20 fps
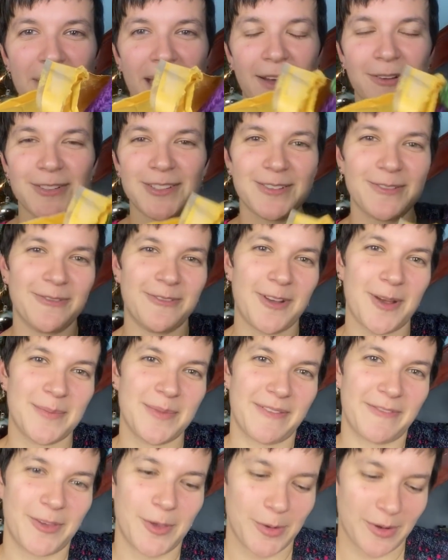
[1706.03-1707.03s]
pouch
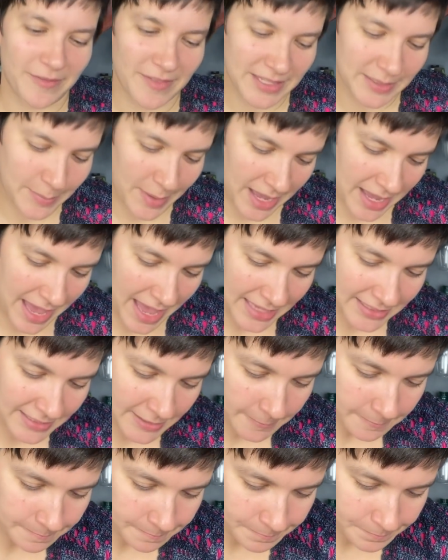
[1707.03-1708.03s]
from a viewer of this
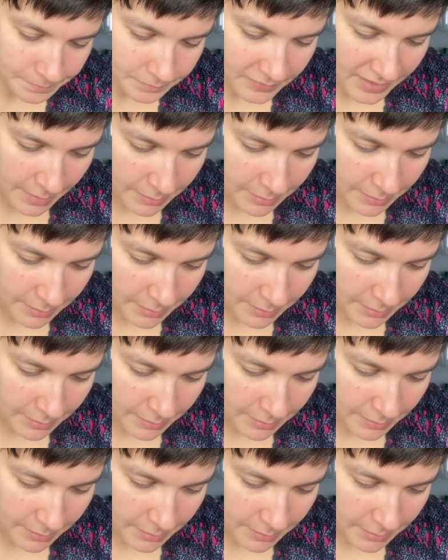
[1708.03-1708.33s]
podcast